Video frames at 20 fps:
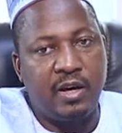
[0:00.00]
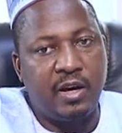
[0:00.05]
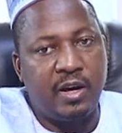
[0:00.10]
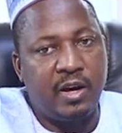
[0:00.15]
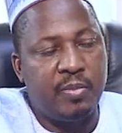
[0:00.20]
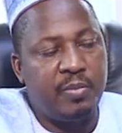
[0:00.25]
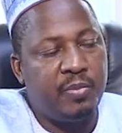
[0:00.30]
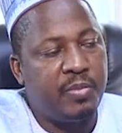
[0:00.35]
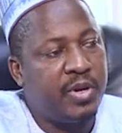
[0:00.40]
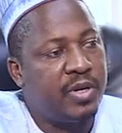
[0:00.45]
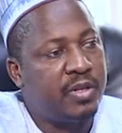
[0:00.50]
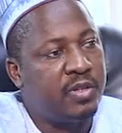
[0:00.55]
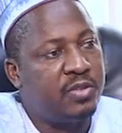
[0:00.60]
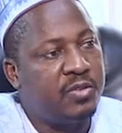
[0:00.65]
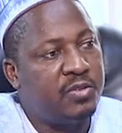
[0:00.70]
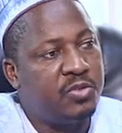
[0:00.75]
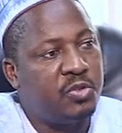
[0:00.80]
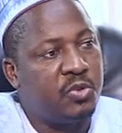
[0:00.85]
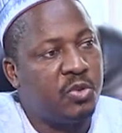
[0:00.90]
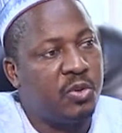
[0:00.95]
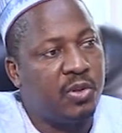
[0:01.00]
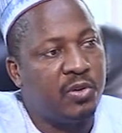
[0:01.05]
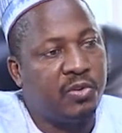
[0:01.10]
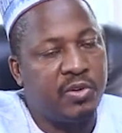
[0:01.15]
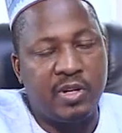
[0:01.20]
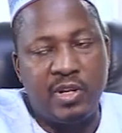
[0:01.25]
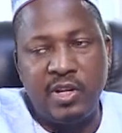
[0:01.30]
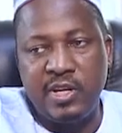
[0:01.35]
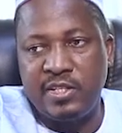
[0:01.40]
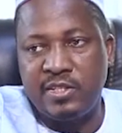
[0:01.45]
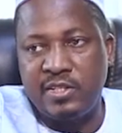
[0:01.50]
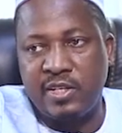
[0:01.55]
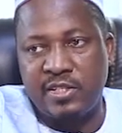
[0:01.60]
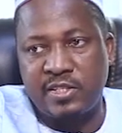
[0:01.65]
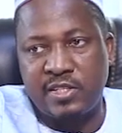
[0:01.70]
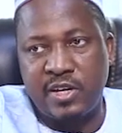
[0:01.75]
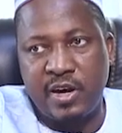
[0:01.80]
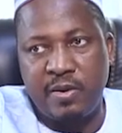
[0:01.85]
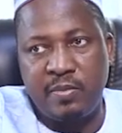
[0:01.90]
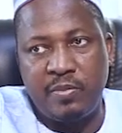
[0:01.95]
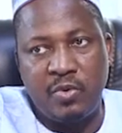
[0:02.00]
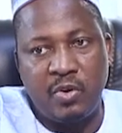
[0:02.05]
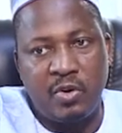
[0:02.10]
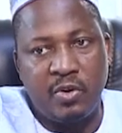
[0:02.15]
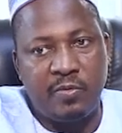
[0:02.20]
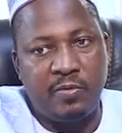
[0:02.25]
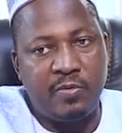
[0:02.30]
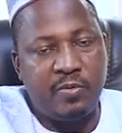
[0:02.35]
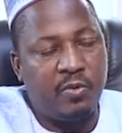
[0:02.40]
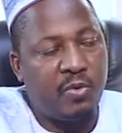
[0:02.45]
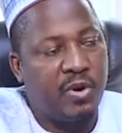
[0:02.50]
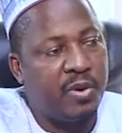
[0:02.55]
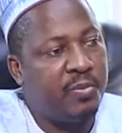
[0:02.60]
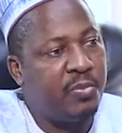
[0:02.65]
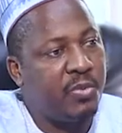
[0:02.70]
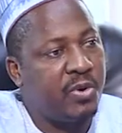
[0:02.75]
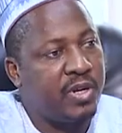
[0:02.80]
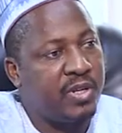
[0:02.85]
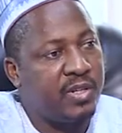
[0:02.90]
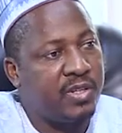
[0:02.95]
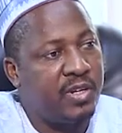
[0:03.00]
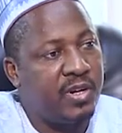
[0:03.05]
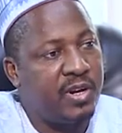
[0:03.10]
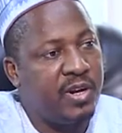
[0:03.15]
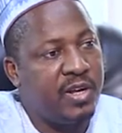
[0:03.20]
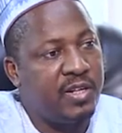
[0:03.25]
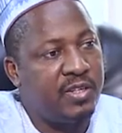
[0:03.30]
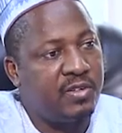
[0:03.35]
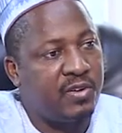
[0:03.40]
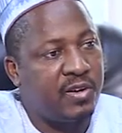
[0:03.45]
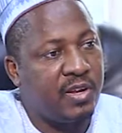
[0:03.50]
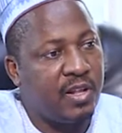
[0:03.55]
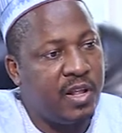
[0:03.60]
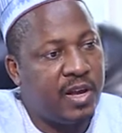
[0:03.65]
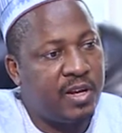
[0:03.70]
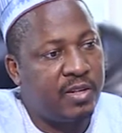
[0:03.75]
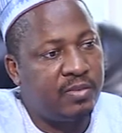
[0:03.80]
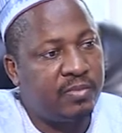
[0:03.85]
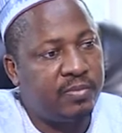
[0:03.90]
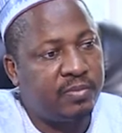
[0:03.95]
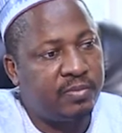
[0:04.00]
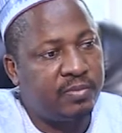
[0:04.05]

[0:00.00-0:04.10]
government should release the sum of 1.3 trillion